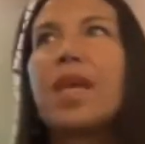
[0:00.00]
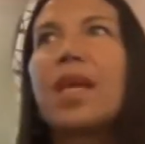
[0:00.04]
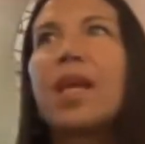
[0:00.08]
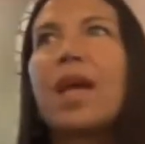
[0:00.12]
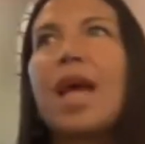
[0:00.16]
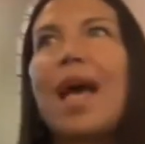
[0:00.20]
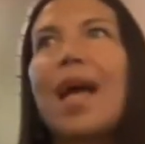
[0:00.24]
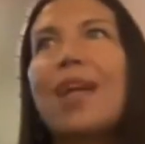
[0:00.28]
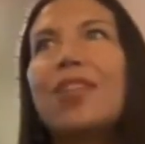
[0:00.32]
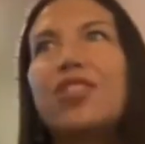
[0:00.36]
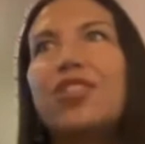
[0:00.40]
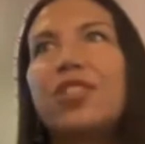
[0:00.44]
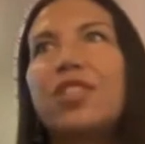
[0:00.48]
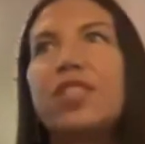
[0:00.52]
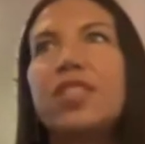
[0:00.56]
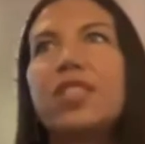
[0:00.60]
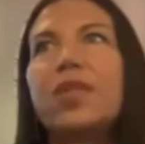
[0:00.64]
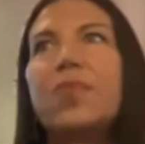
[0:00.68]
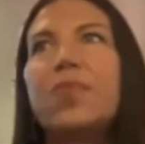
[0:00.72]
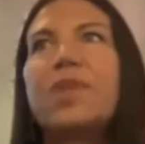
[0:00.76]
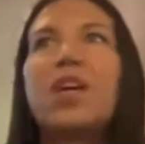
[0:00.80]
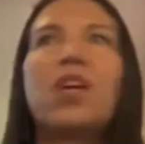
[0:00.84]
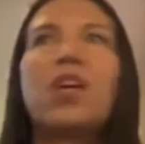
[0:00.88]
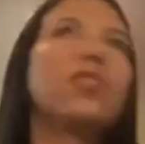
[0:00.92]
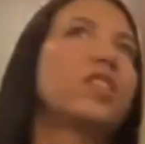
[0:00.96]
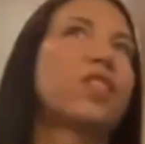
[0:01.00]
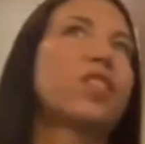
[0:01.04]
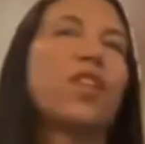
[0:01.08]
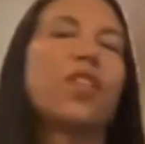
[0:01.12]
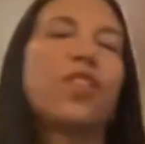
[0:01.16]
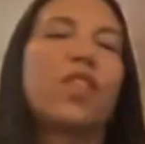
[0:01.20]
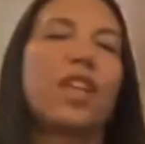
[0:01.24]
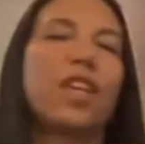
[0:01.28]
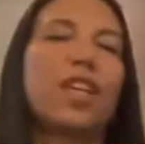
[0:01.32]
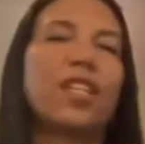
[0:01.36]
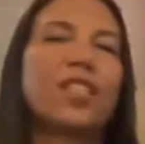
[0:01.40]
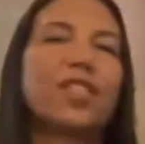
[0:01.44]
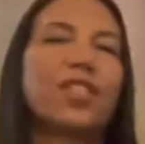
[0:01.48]
actually someone else could
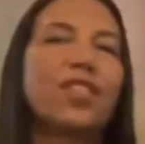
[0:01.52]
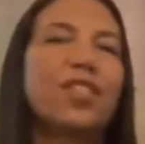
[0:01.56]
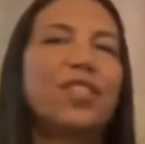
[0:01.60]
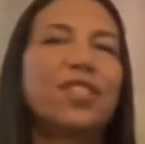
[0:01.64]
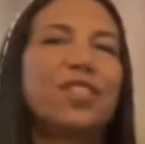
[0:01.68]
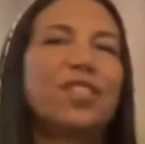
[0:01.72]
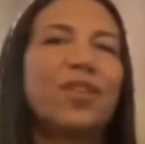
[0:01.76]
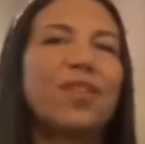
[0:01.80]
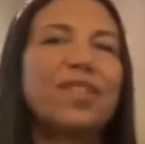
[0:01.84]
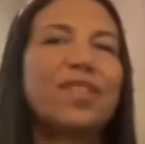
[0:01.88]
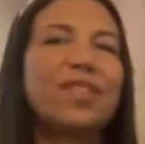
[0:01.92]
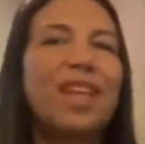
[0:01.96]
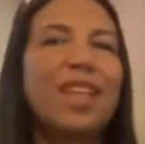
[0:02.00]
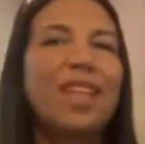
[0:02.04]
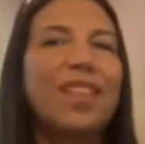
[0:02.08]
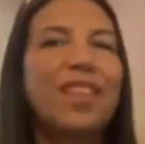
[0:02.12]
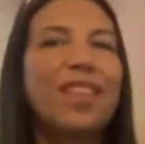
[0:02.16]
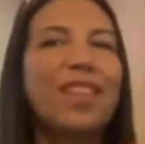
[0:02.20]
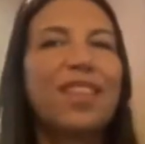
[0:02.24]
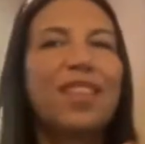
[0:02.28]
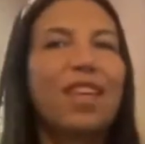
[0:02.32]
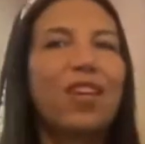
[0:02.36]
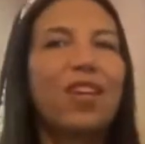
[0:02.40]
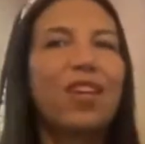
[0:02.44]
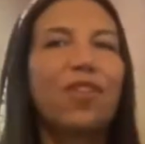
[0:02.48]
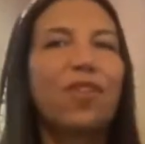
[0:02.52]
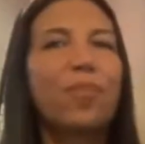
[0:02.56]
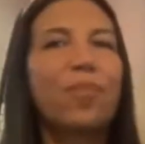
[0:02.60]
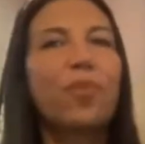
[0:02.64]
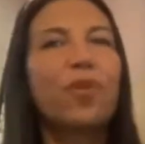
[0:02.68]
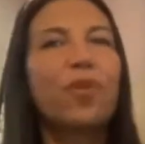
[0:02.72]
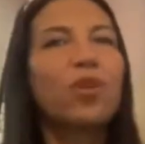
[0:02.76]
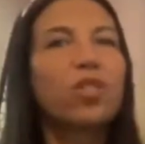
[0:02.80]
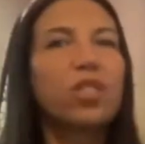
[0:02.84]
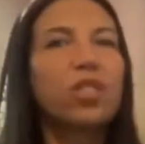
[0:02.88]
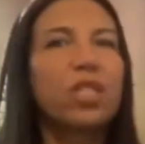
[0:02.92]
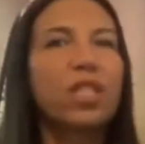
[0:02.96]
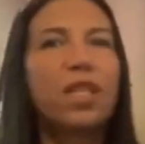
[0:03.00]
think is good so it's not the thing or the
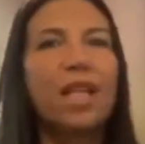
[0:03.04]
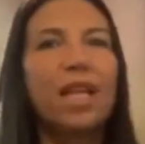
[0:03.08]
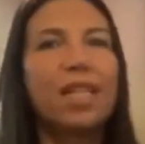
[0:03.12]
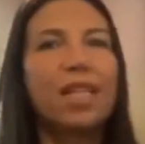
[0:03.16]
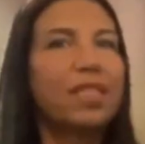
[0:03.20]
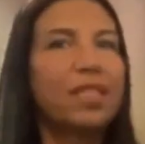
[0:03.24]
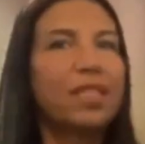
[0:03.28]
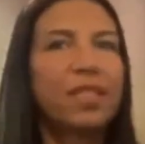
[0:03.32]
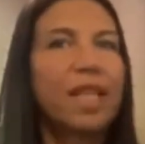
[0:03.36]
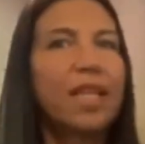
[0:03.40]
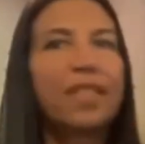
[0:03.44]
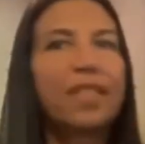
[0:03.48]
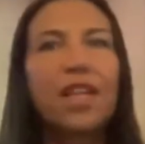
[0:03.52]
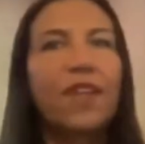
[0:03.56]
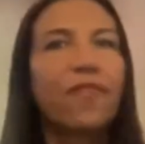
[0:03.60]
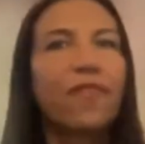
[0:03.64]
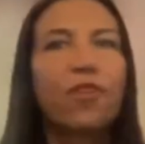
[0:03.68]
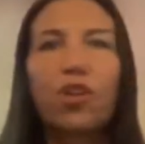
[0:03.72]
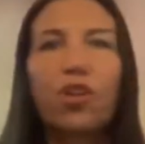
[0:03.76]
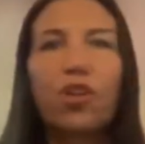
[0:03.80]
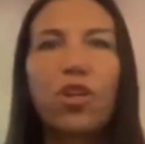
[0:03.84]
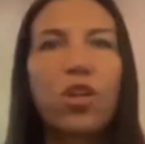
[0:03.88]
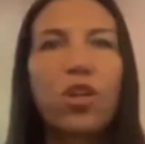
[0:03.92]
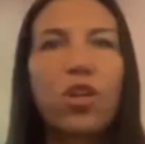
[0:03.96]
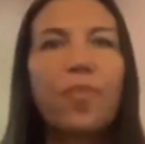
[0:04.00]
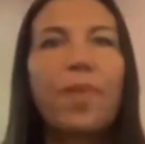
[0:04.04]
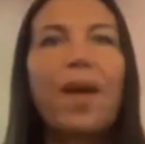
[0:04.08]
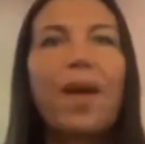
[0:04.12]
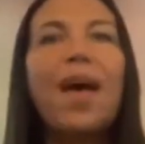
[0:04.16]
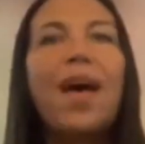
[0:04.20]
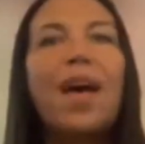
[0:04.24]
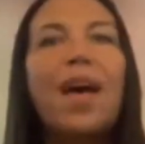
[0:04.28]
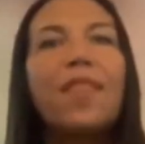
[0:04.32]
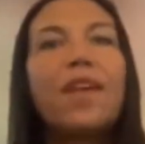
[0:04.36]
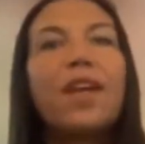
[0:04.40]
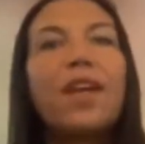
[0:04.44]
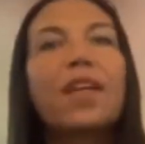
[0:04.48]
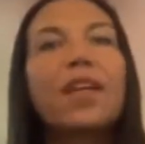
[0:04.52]
person that's that's ever good or
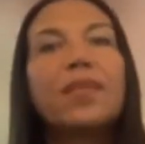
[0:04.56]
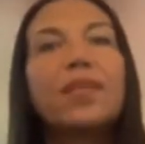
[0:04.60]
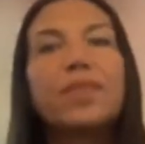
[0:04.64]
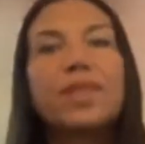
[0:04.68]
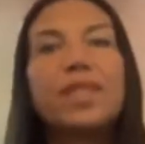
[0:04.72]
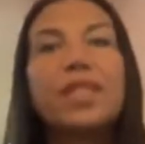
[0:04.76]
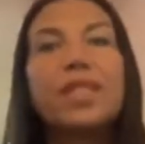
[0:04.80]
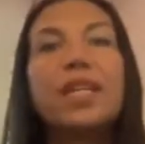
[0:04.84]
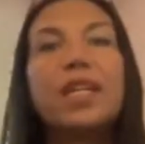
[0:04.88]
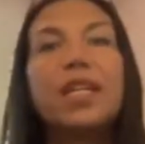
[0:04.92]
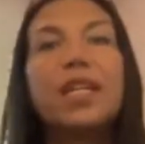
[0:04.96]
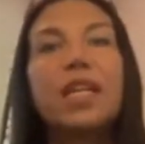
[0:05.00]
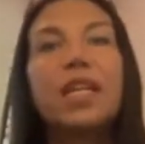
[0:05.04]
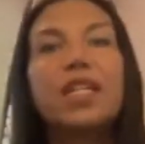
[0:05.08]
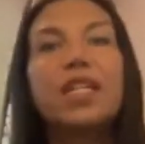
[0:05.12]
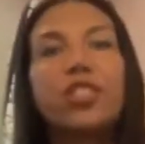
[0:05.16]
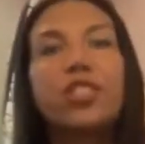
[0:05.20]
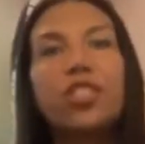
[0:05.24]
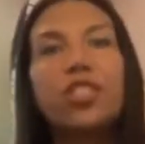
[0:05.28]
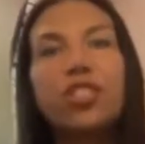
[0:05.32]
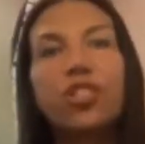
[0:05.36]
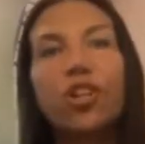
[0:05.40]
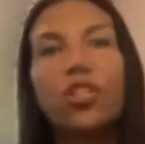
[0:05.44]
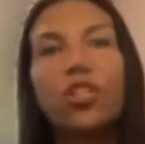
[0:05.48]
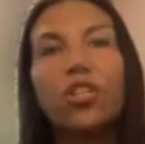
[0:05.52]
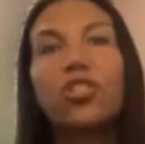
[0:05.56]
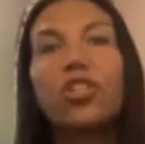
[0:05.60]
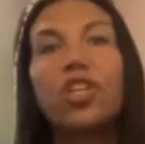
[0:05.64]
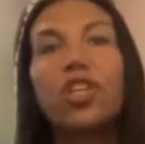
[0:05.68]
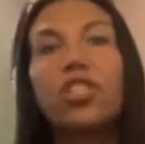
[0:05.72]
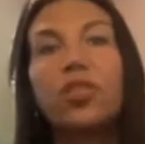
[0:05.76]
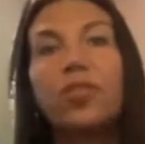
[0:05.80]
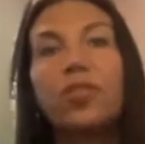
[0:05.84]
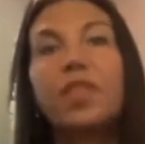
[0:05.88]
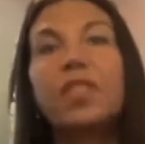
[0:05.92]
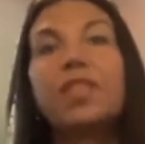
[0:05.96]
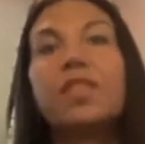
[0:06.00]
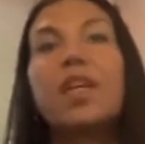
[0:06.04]
bad that comes in it's just our
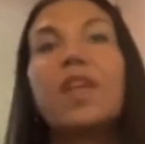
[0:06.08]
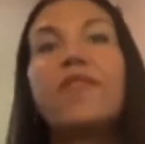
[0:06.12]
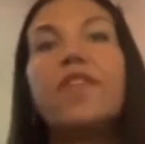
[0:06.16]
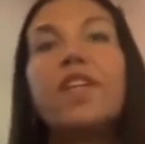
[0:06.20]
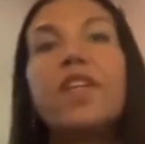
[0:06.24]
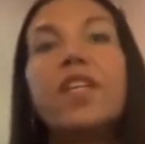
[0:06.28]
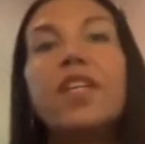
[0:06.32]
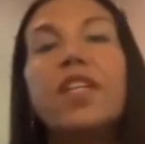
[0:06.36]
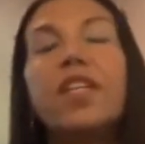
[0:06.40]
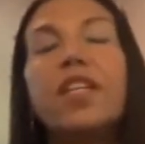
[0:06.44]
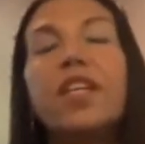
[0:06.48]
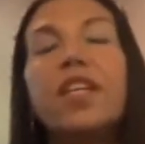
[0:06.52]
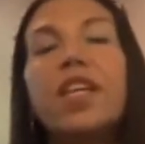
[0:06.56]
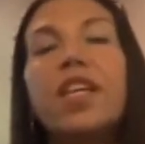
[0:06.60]
judgments of it